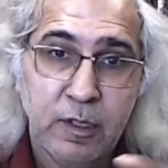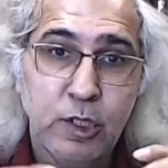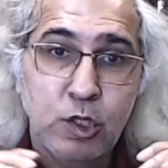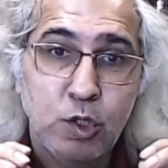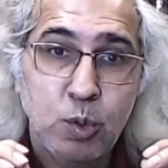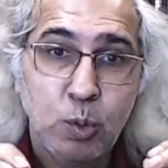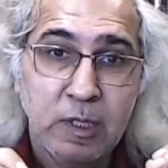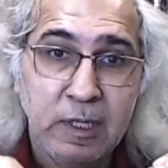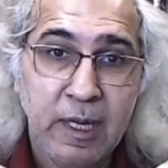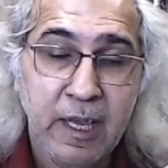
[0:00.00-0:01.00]
to
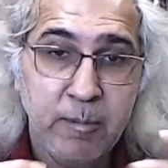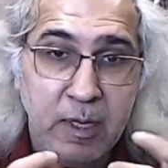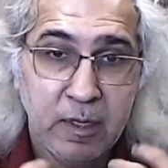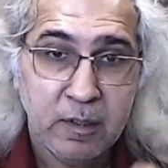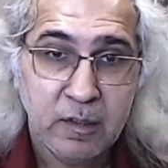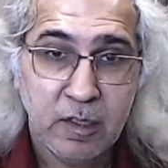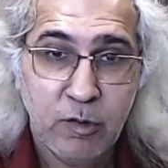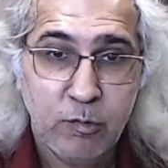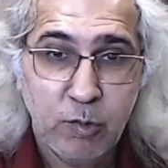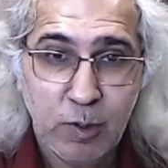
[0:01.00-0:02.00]
claim their
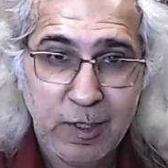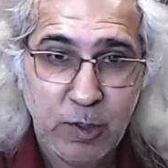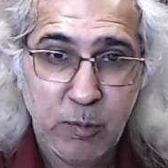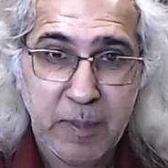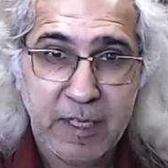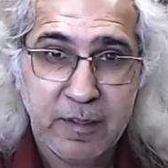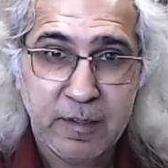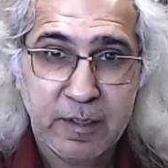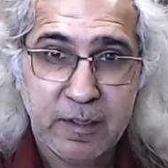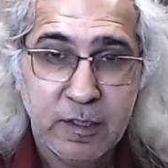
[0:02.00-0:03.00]
full
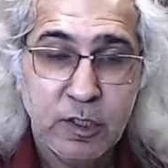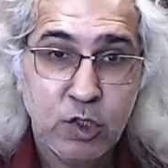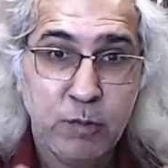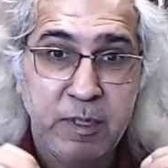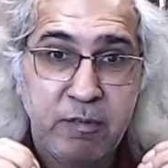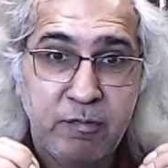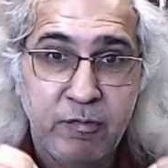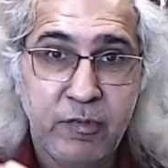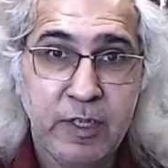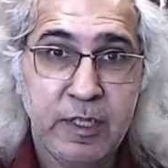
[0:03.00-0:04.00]
humanity, to be
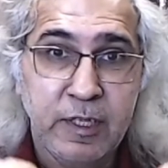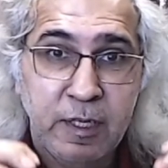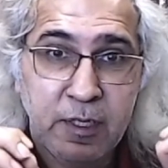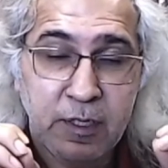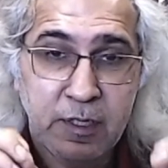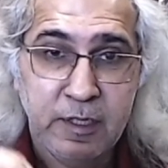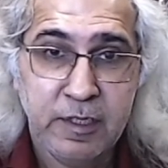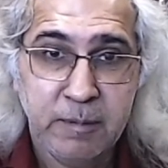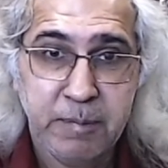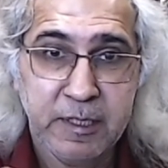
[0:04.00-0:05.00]
free,
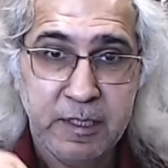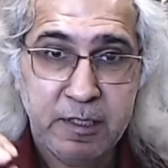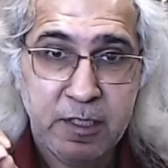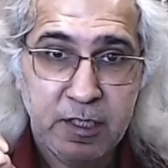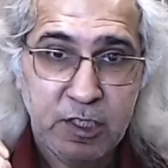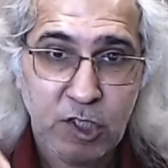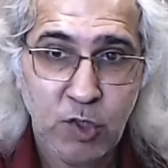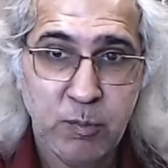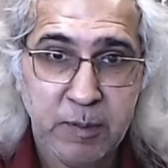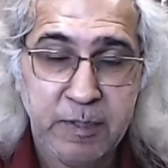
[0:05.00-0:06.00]
independent
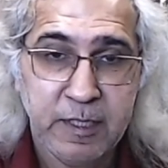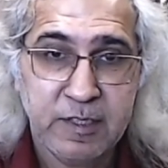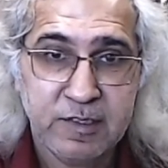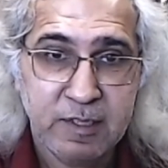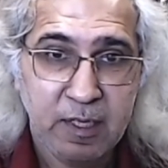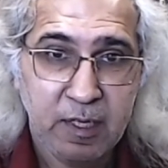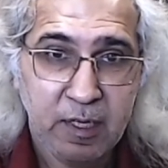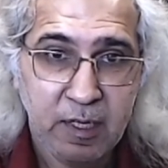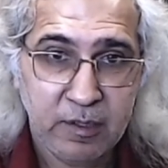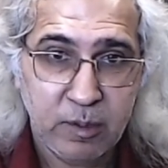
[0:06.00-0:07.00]
human beings
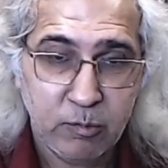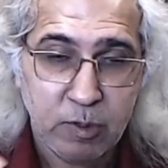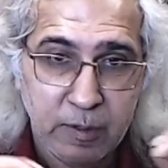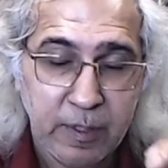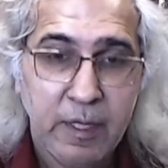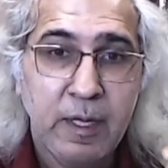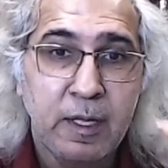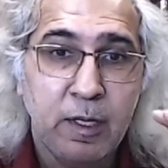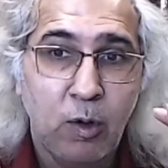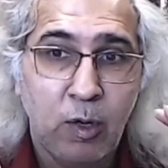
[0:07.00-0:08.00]
in the world.
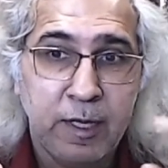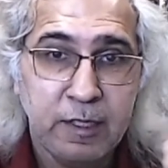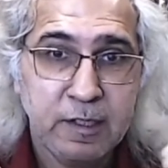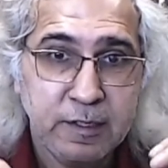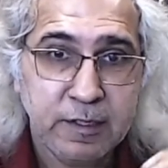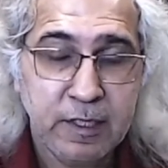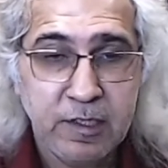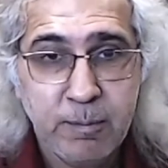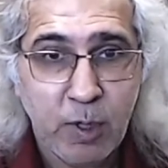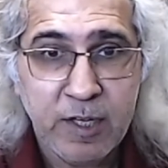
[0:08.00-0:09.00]
Now, another thing that he
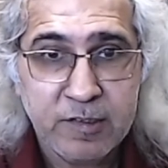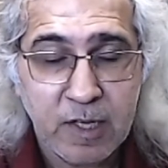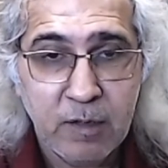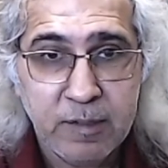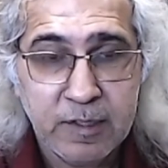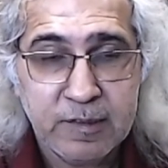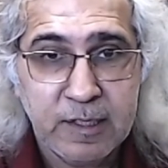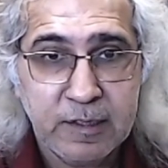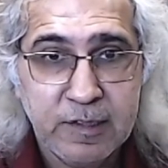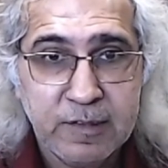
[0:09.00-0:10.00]
points out is
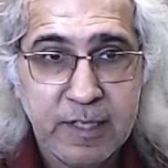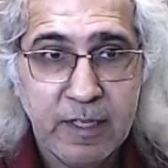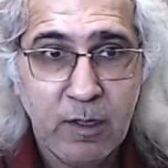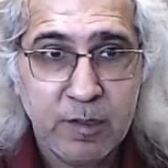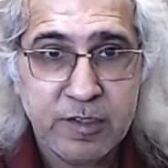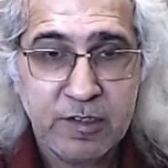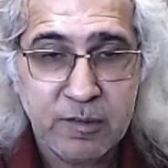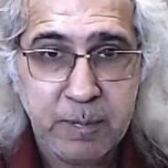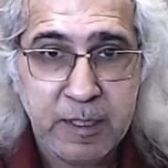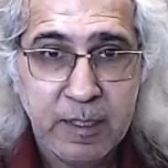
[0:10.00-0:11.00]
that this cannot
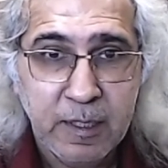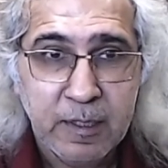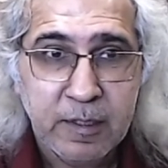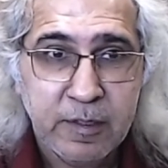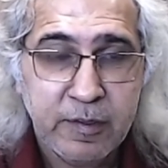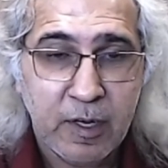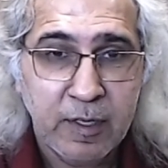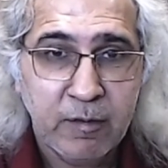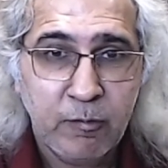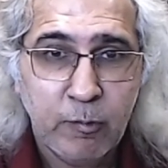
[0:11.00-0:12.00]
just be
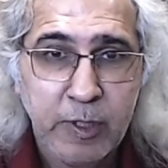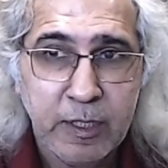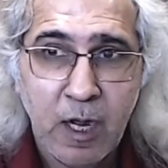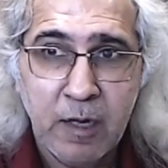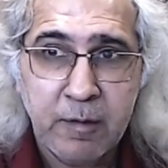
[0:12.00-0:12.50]
done, we can't